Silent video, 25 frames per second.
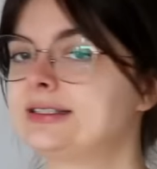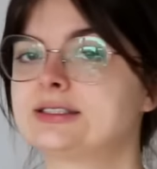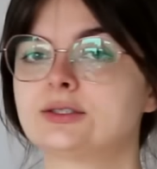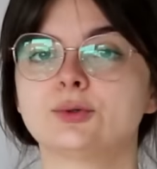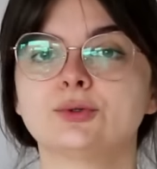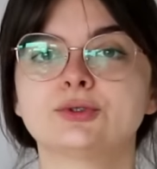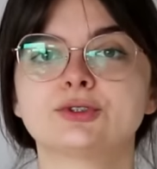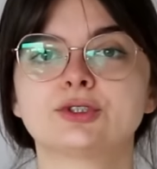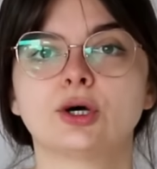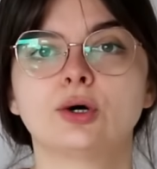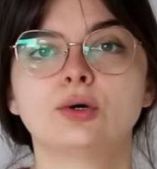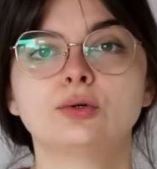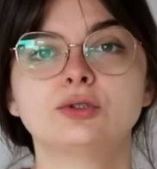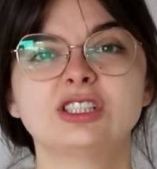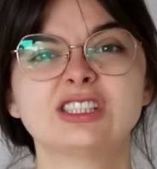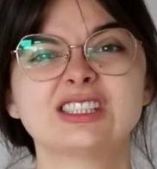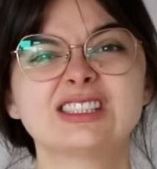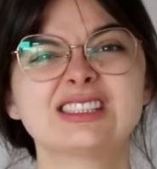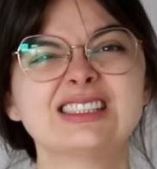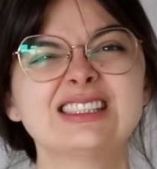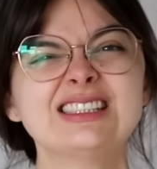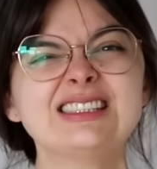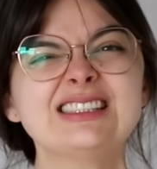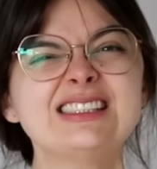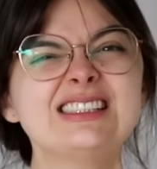It's also
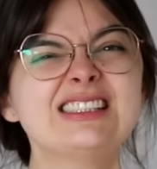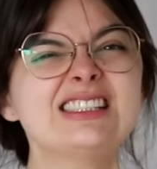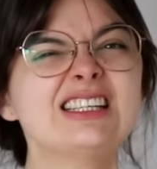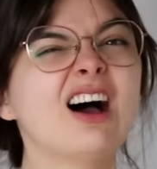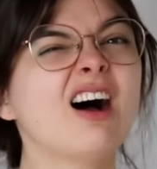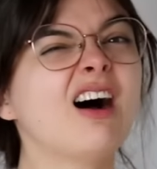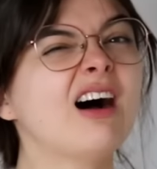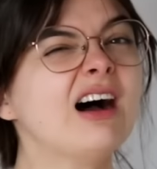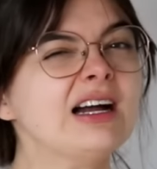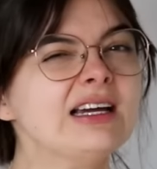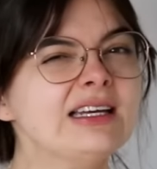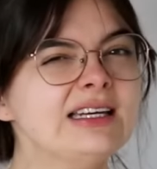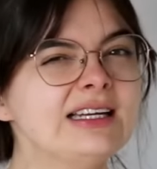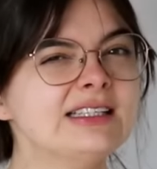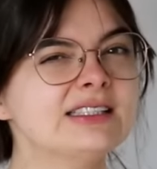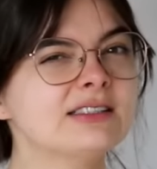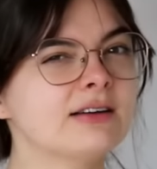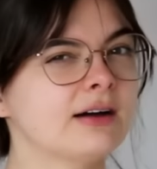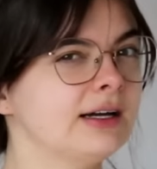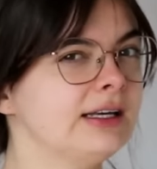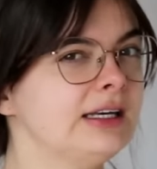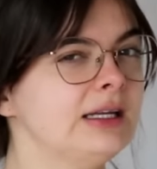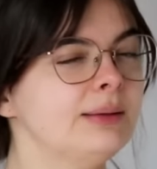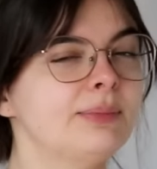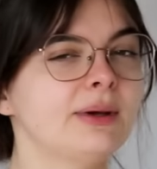just a
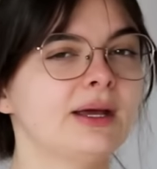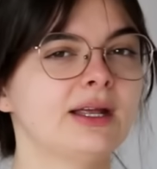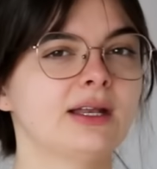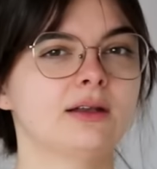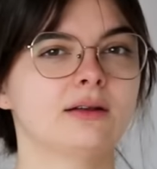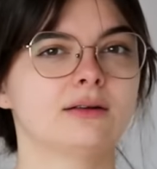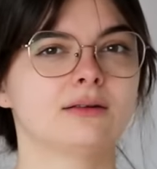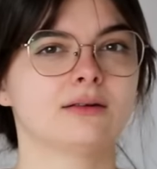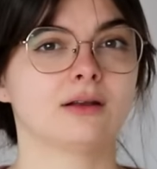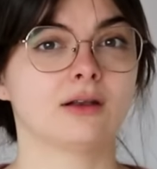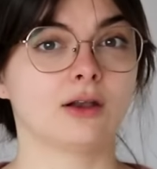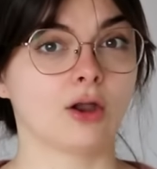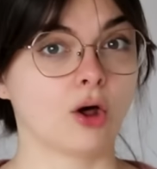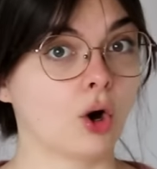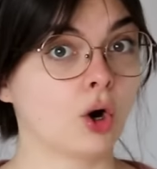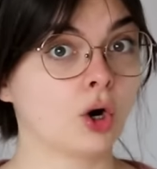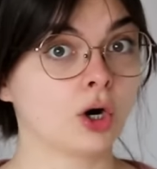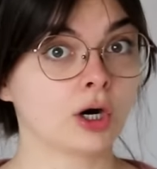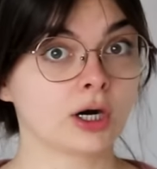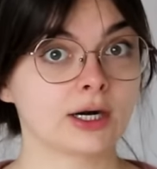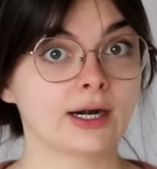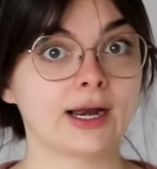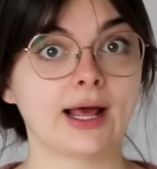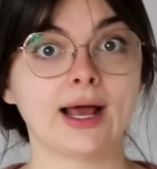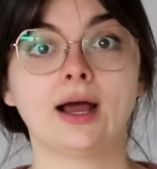tiny bit
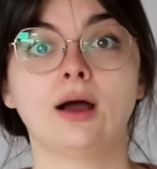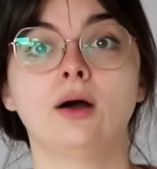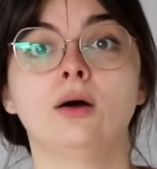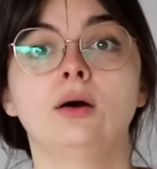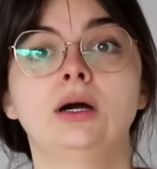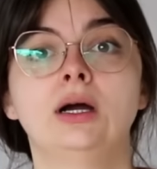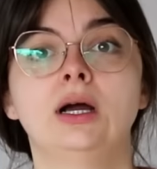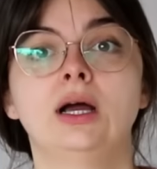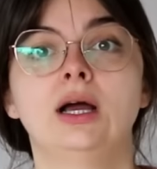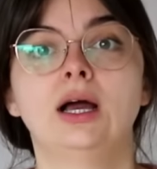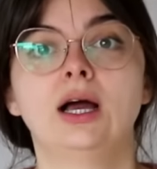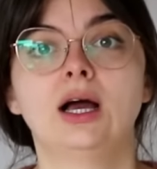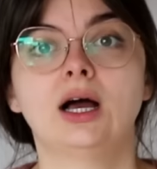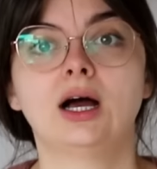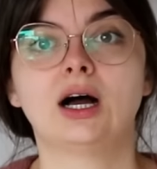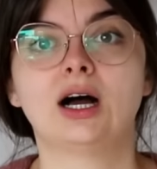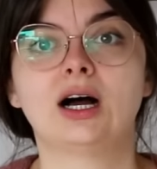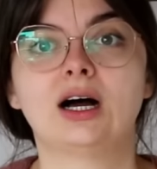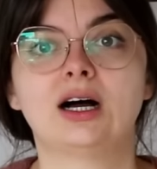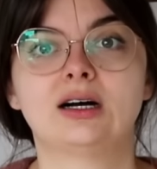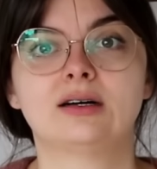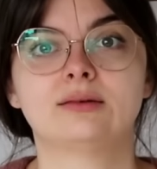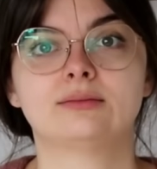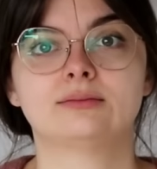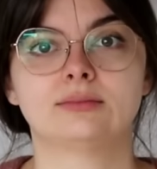longer now.
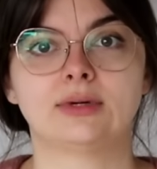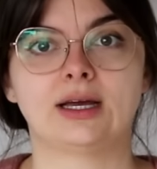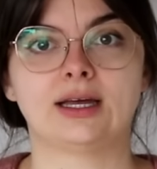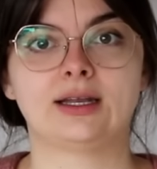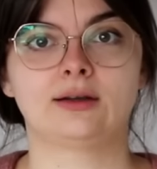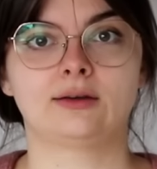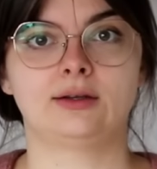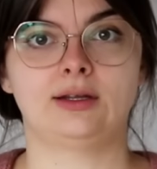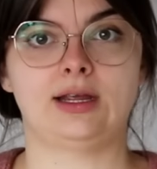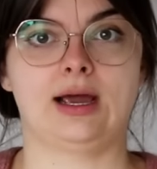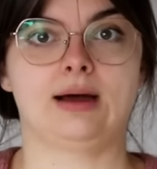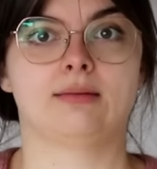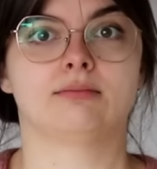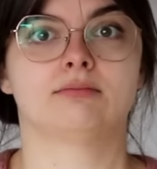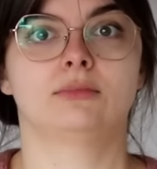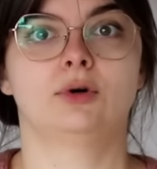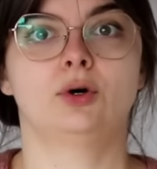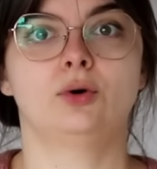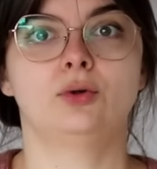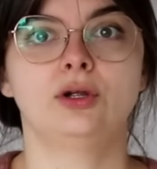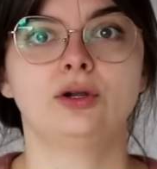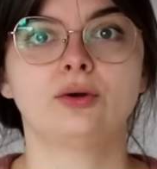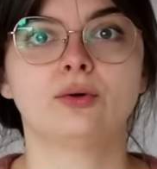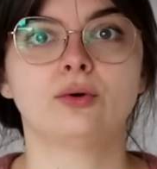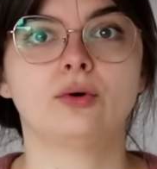And yeah,
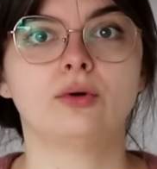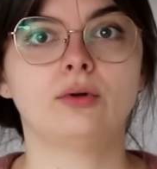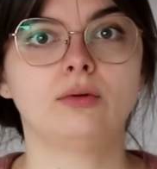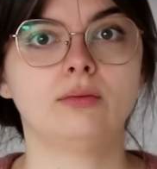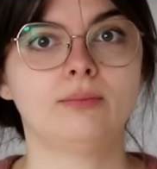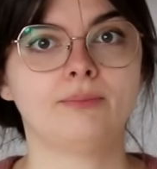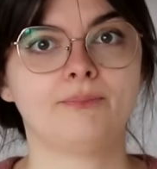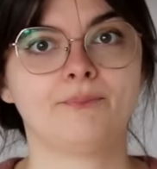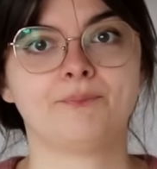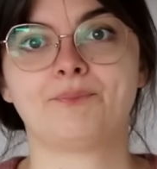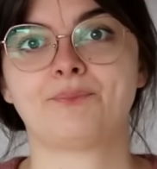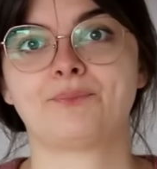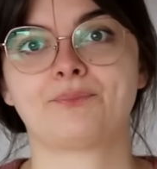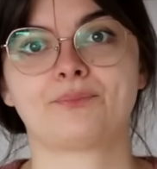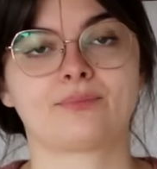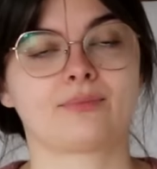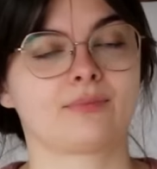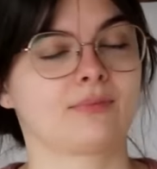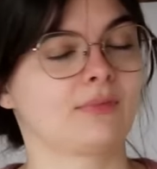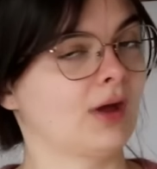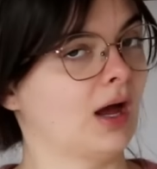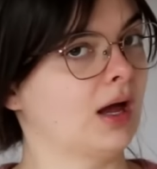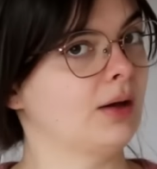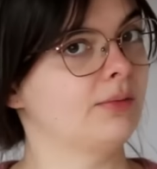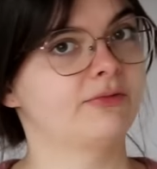all in all,
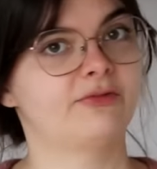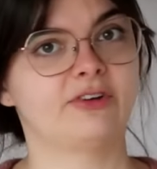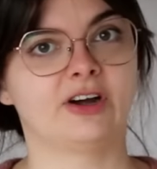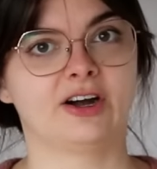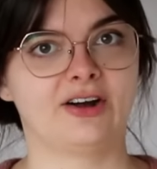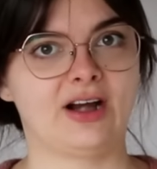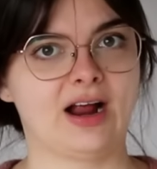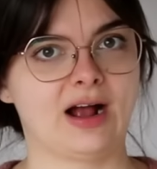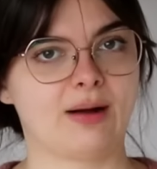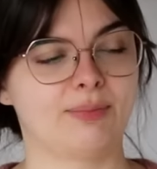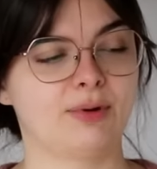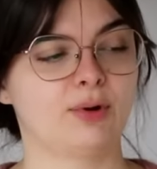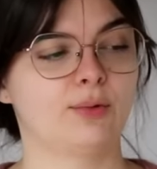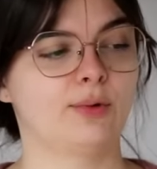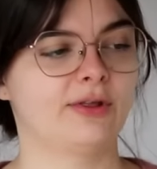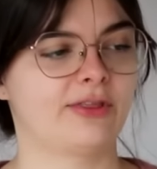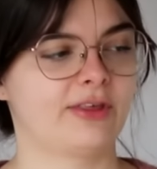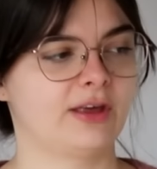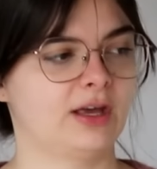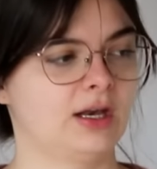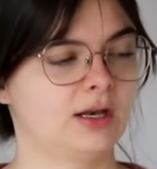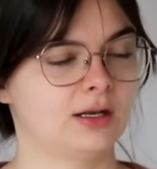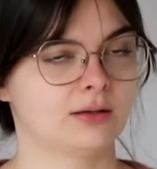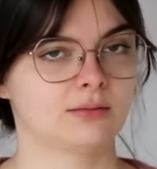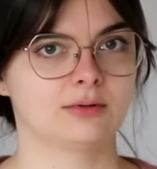I'm very happy
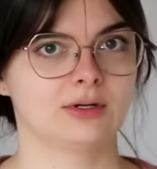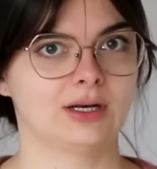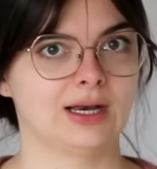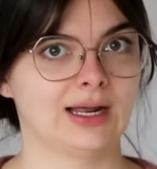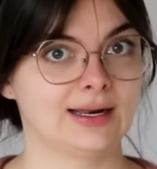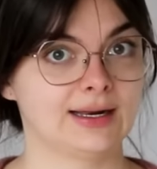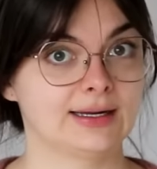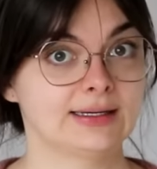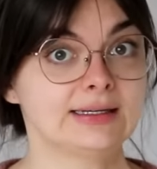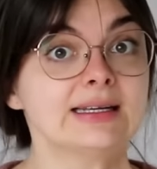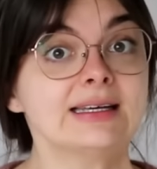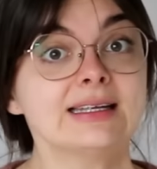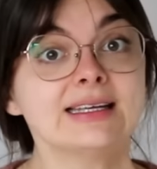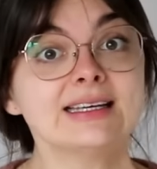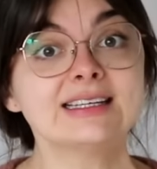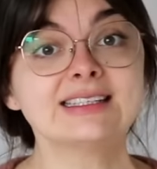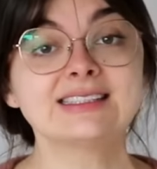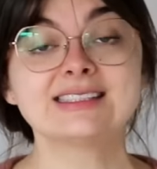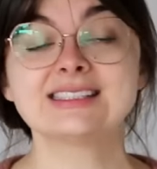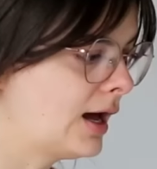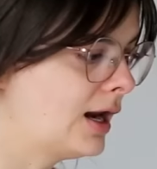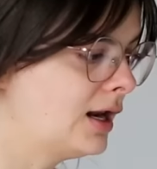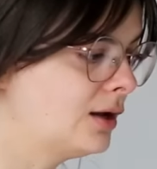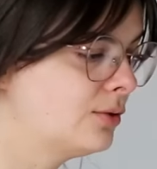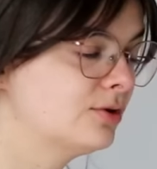with it. Glad I
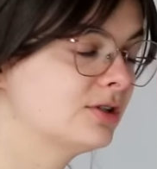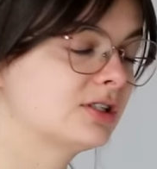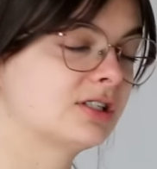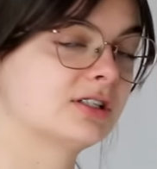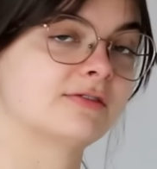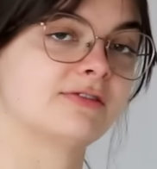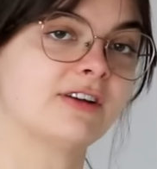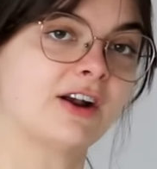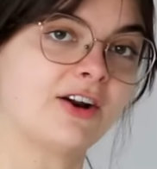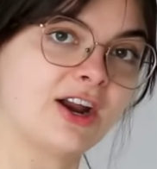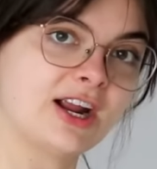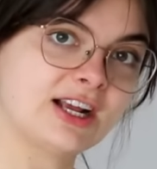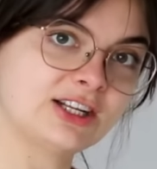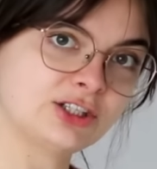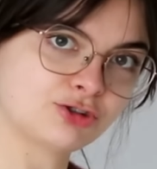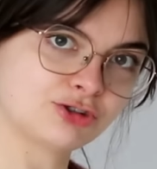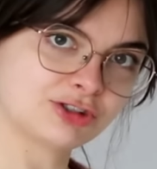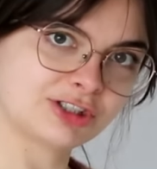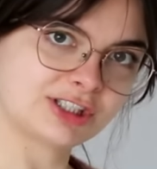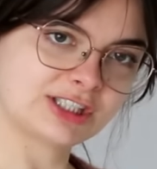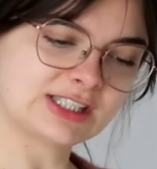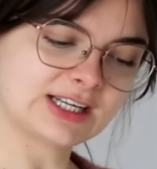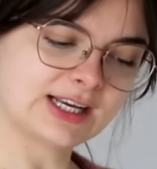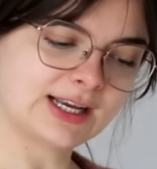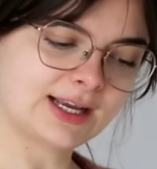did it. And it was a very
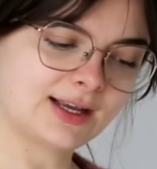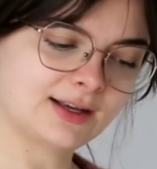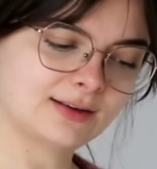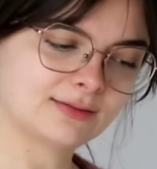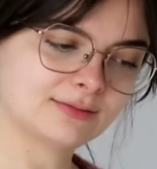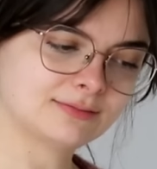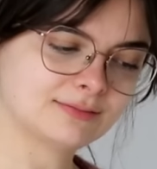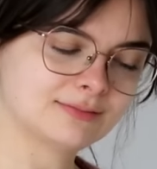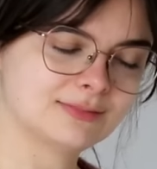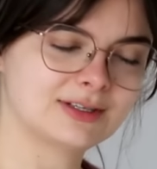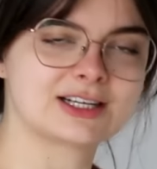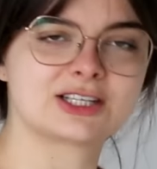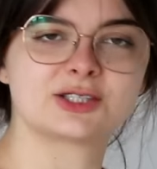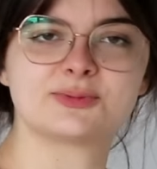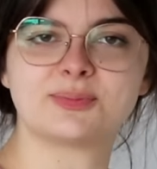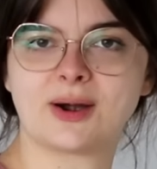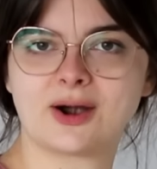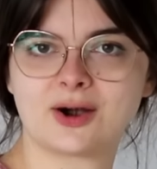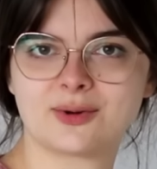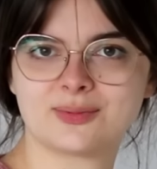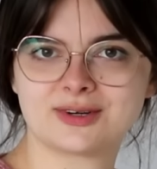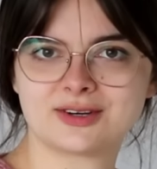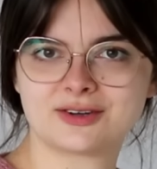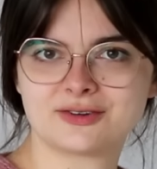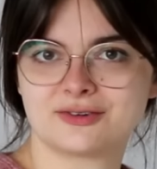interesting
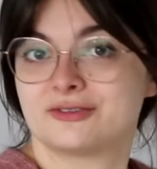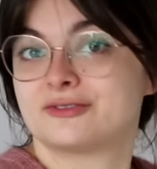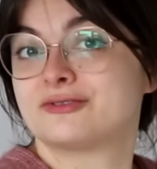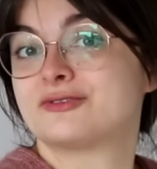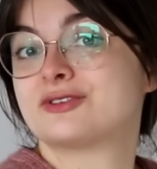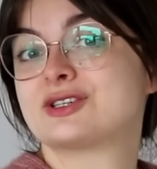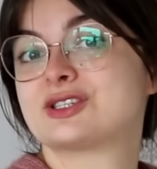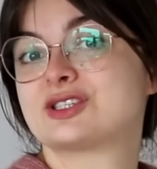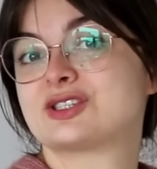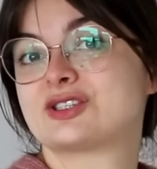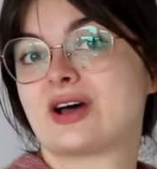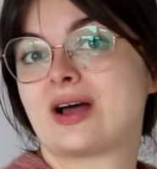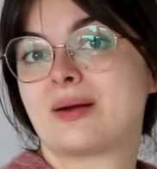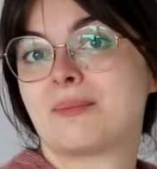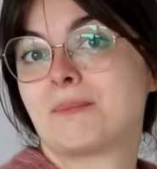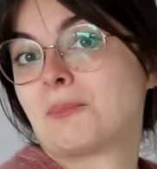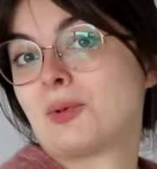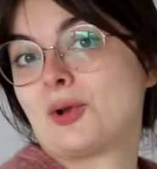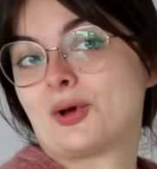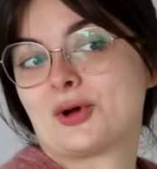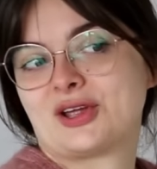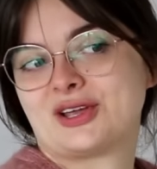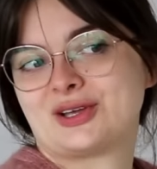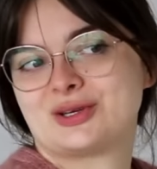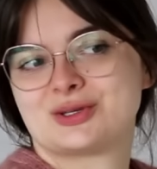experiment. First time
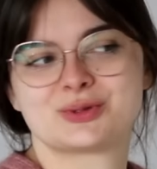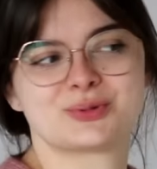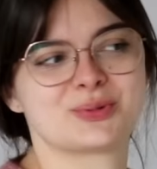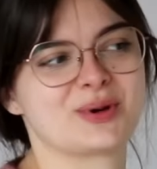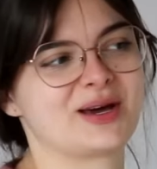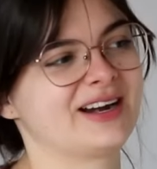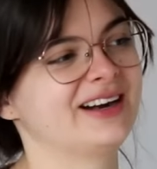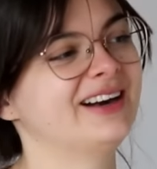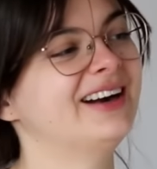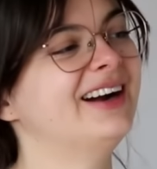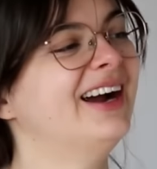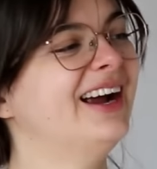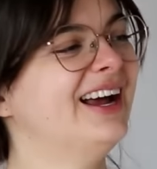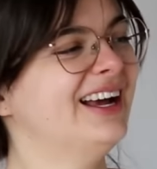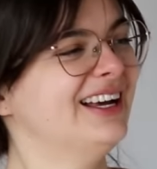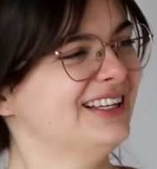blocking the sweater.